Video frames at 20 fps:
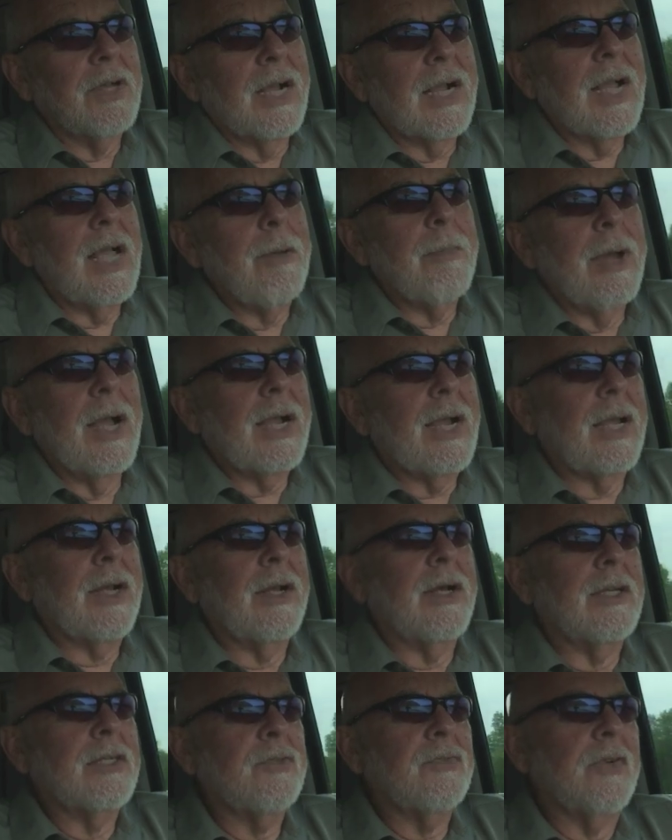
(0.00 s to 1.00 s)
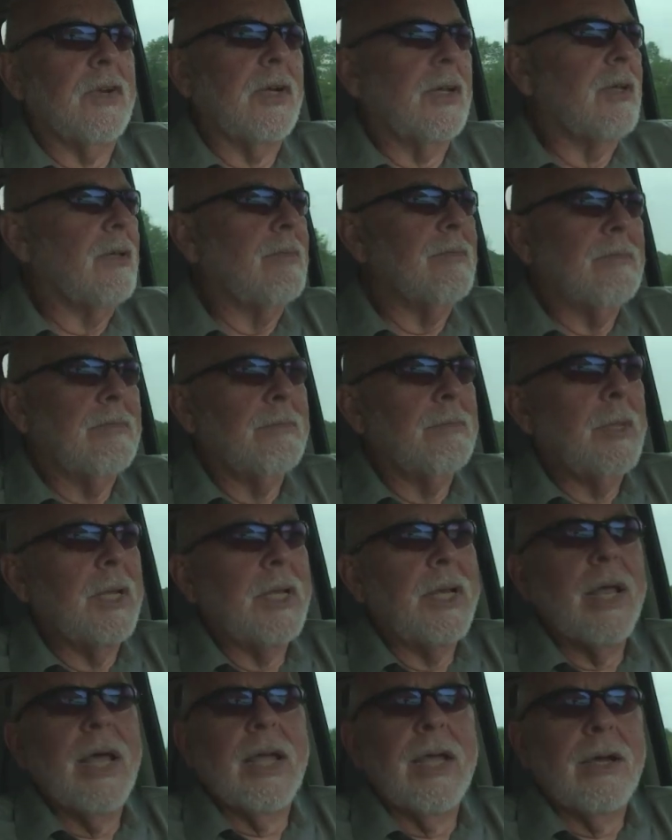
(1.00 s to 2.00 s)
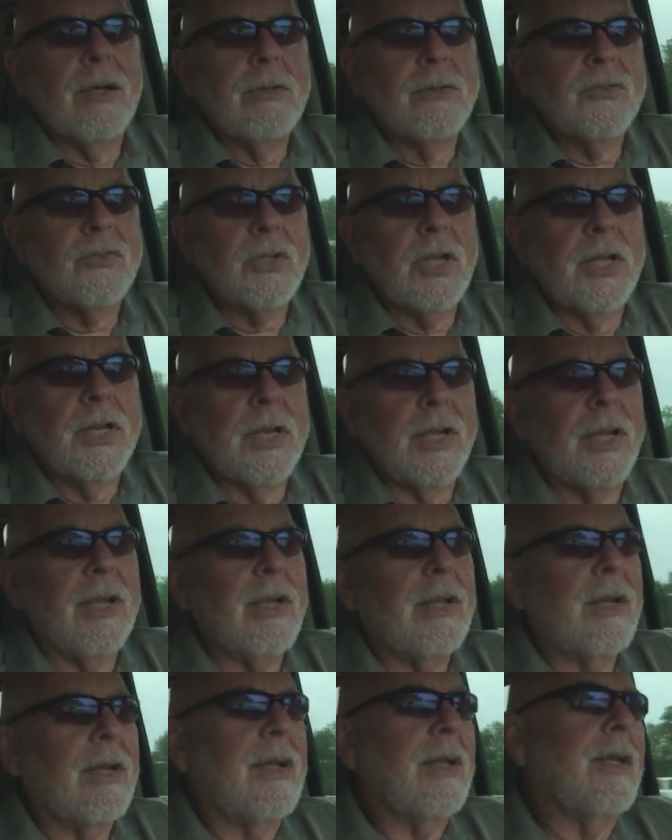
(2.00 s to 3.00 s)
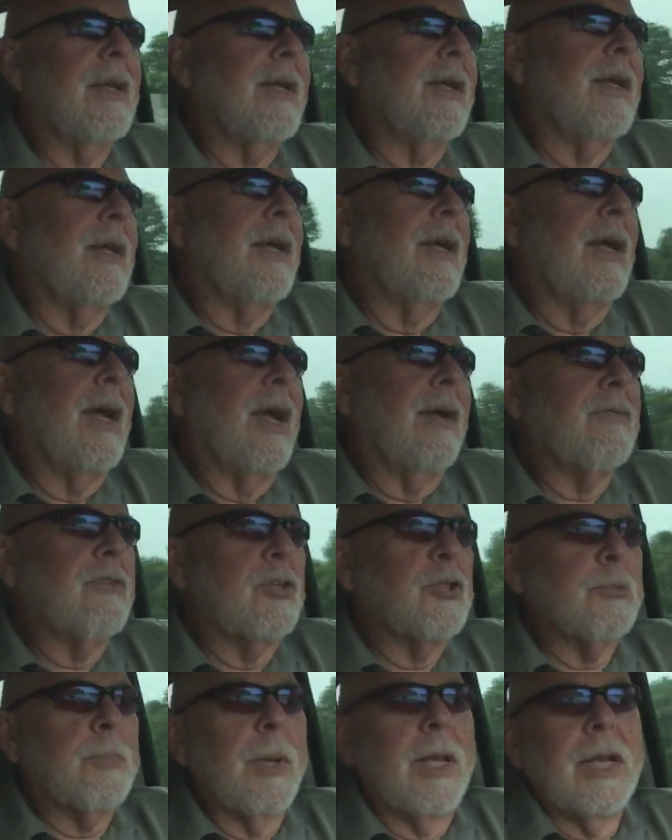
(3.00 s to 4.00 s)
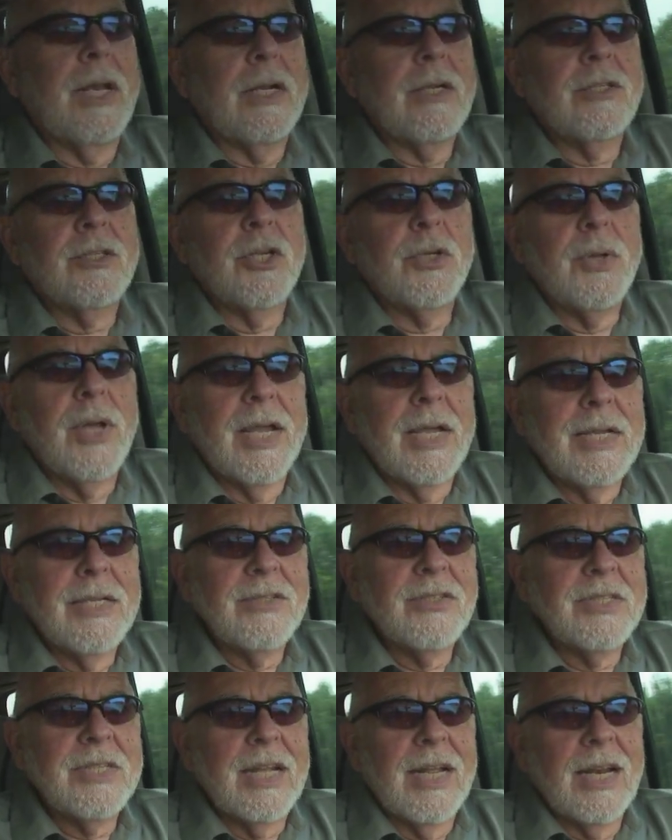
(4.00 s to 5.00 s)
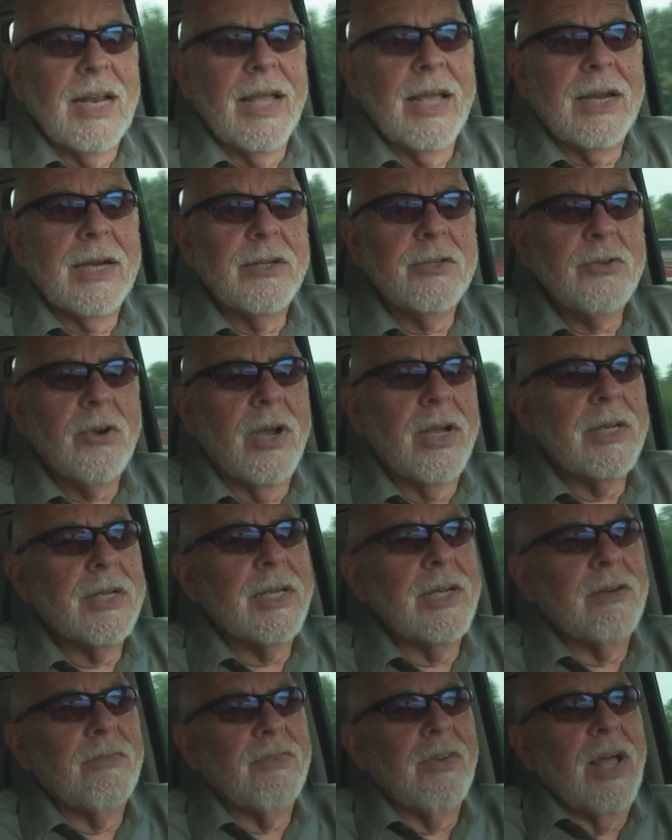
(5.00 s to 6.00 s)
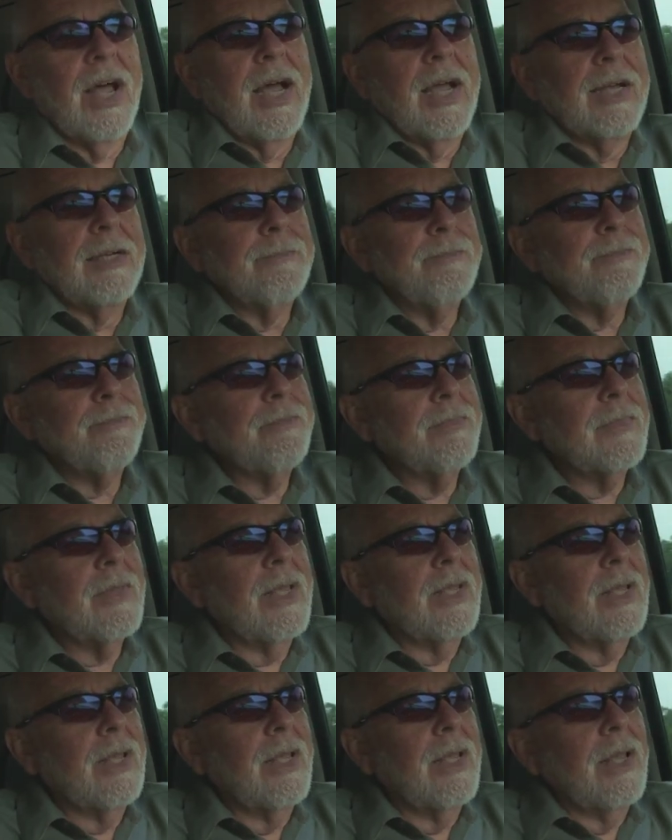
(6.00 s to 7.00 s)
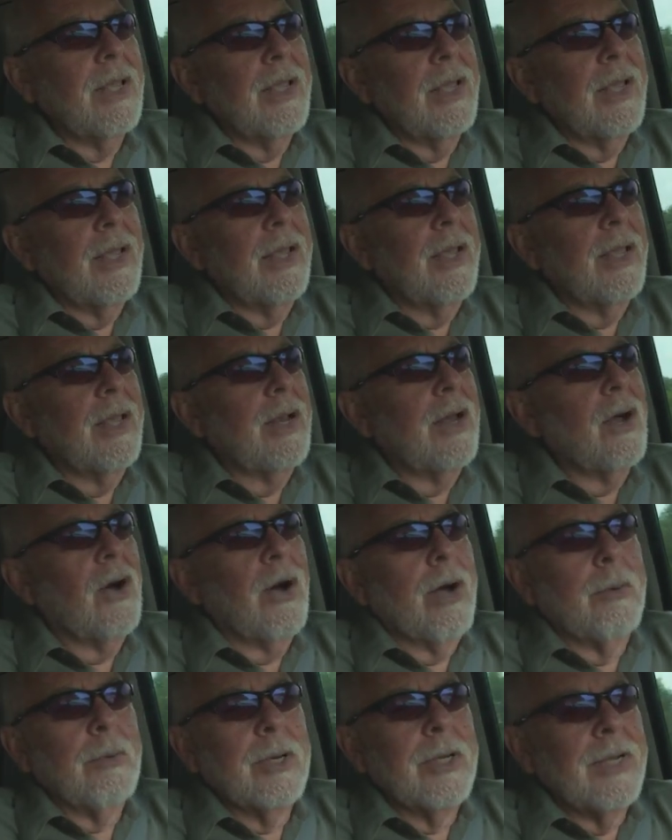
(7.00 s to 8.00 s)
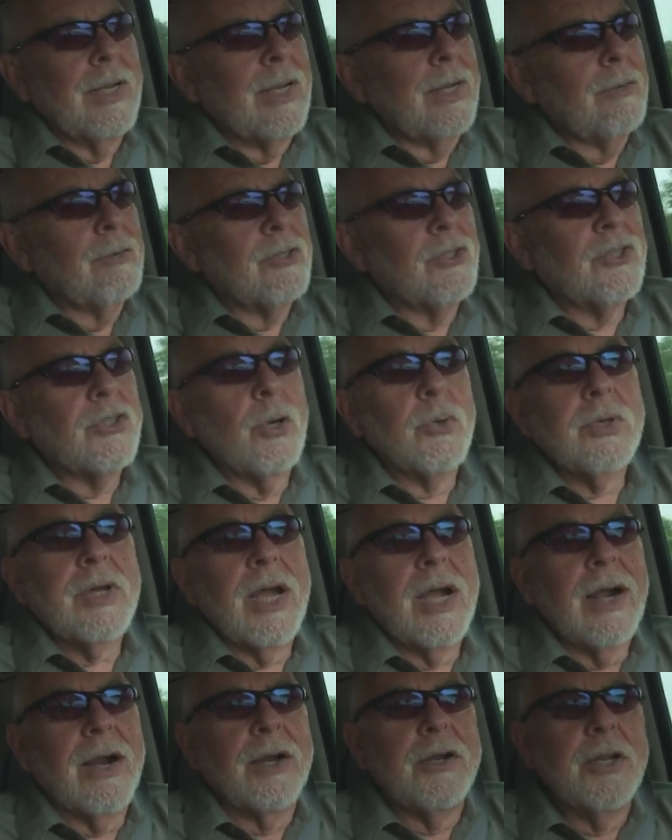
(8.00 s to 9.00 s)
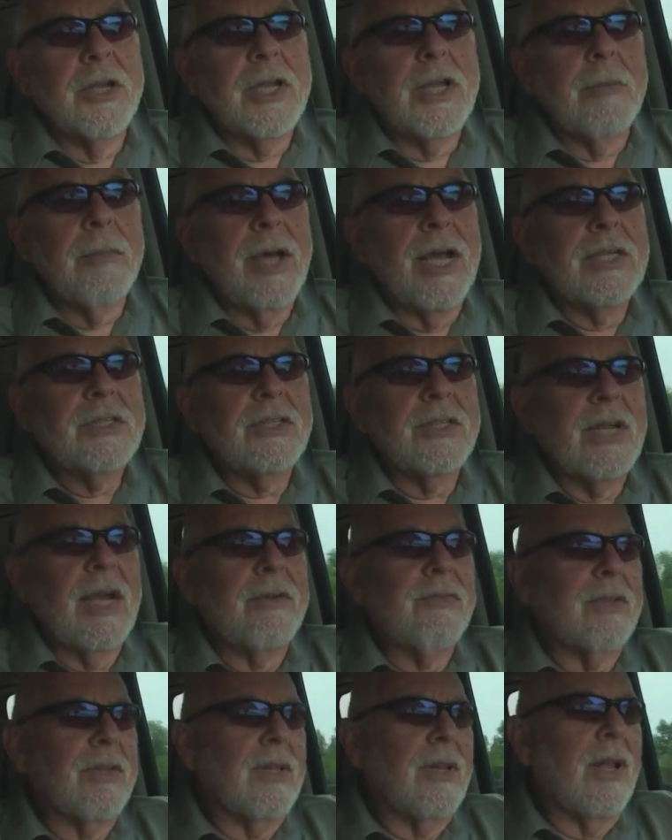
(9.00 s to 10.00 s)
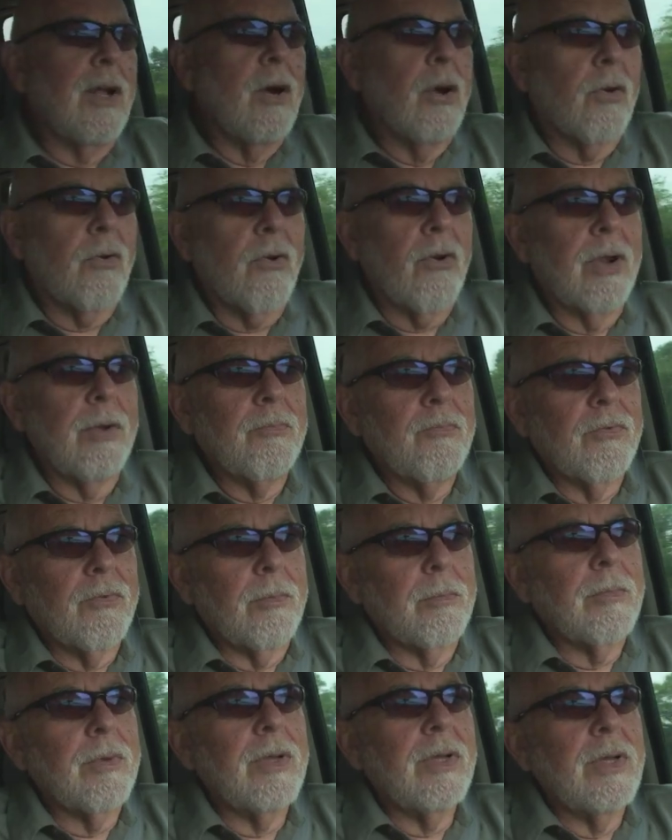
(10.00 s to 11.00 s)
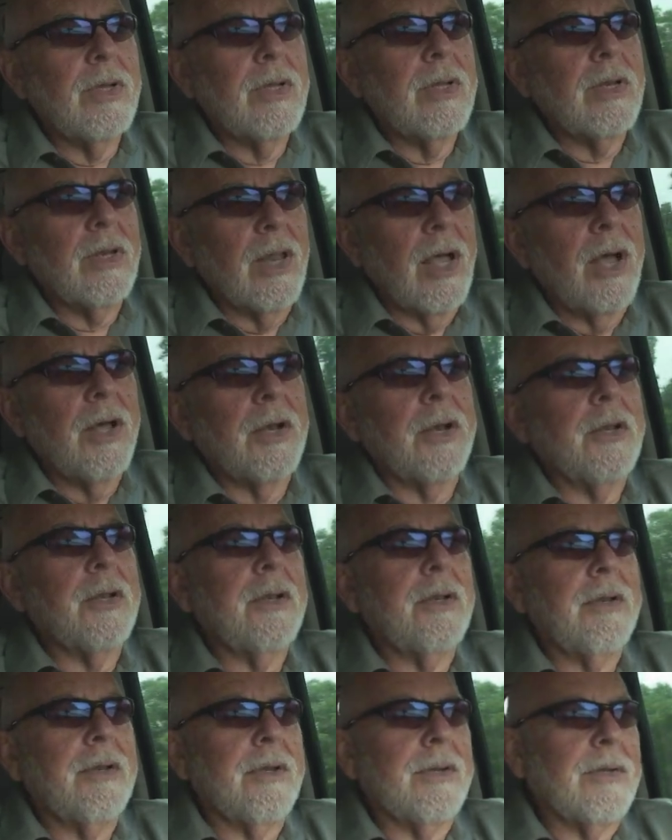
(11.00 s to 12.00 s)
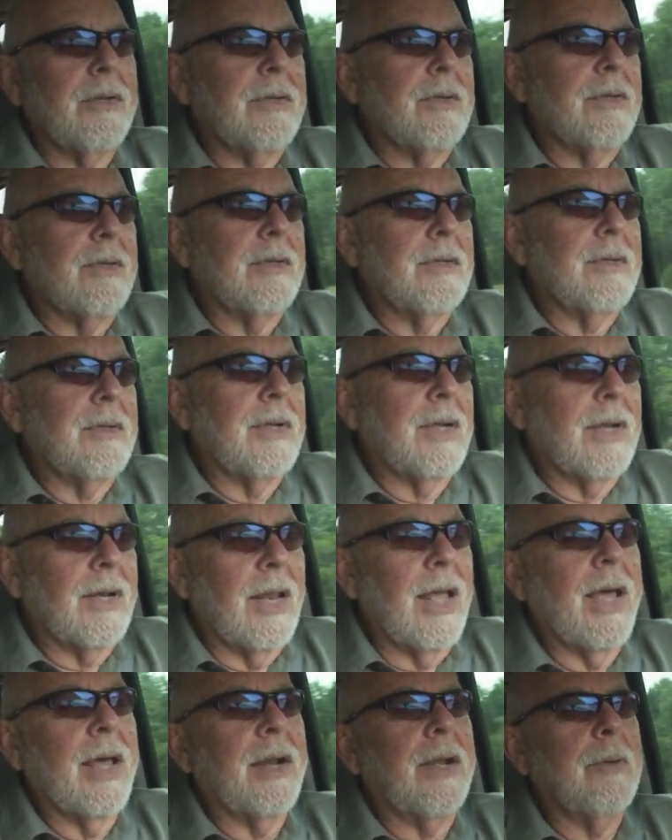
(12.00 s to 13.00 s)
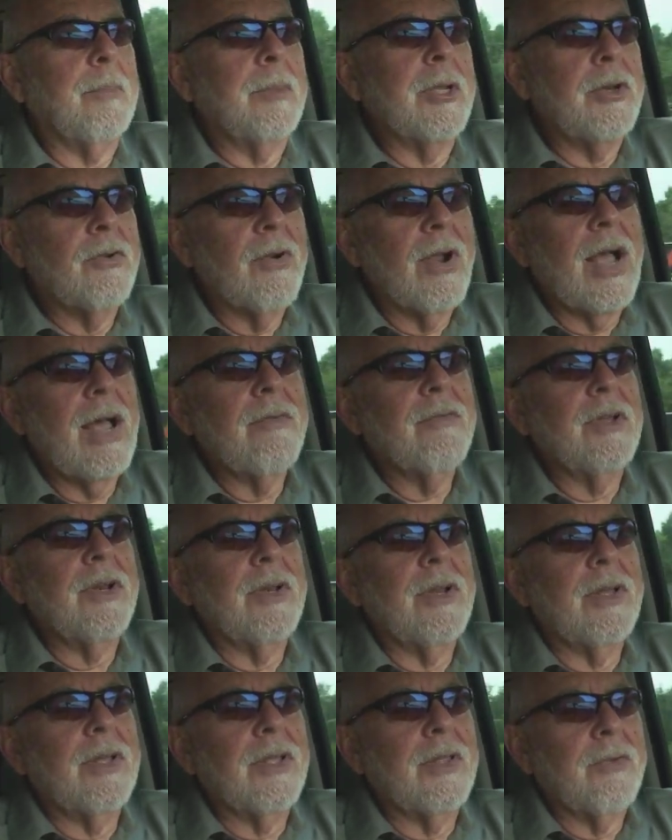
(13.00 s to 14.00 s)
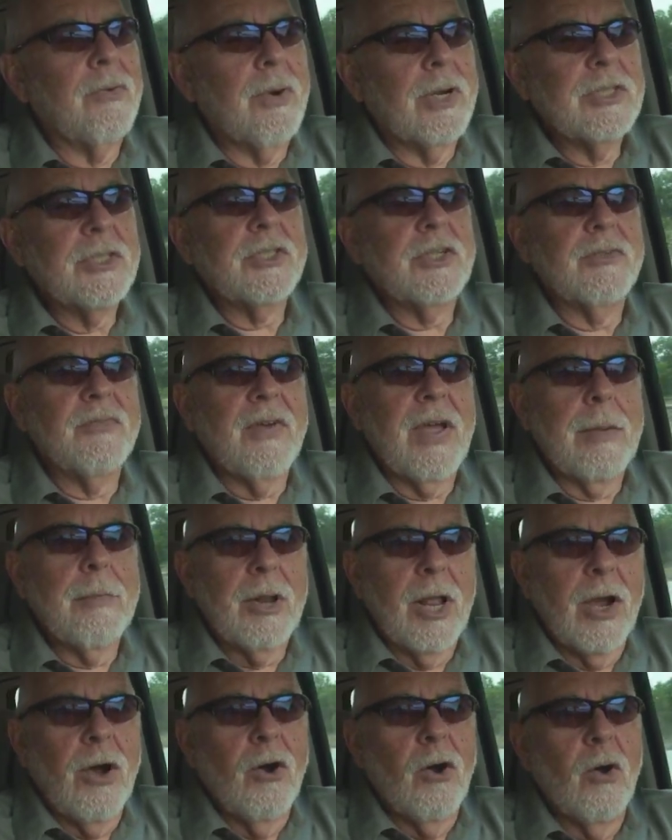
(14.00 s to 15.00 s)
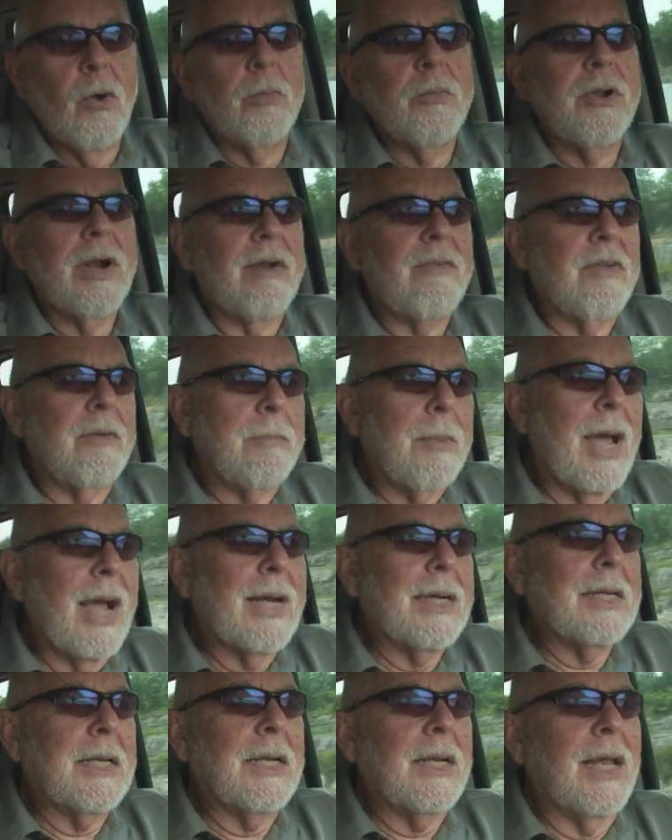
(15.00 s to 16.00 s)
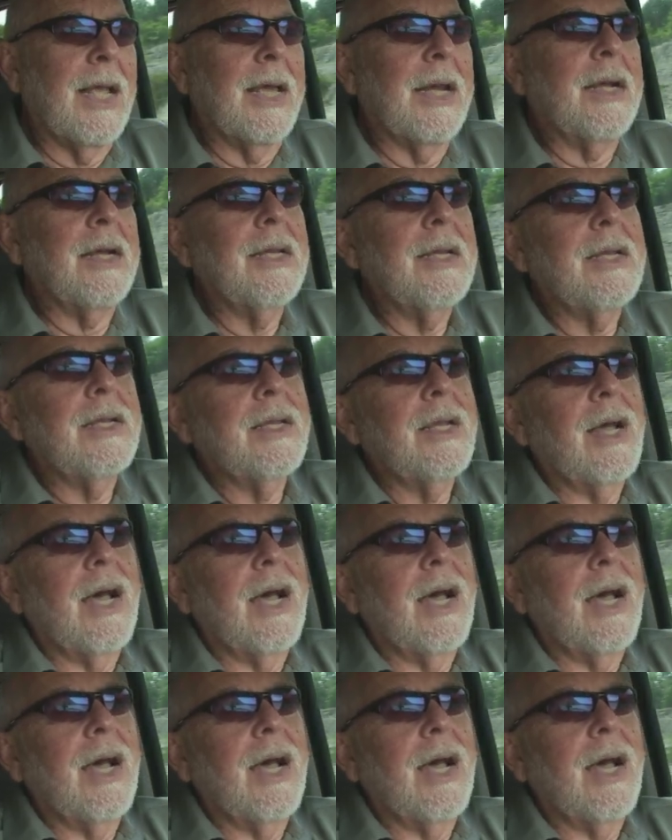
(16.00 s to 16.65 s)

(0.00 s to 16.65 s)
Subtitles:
So I got back in Huntsville midday on Sunday after spending 2 days in Atlanta trying to get a flight. And I was so tired. You can imagine after the long trip from London to Atlanta, me driving the rest of the family home, driving back to Atlanta.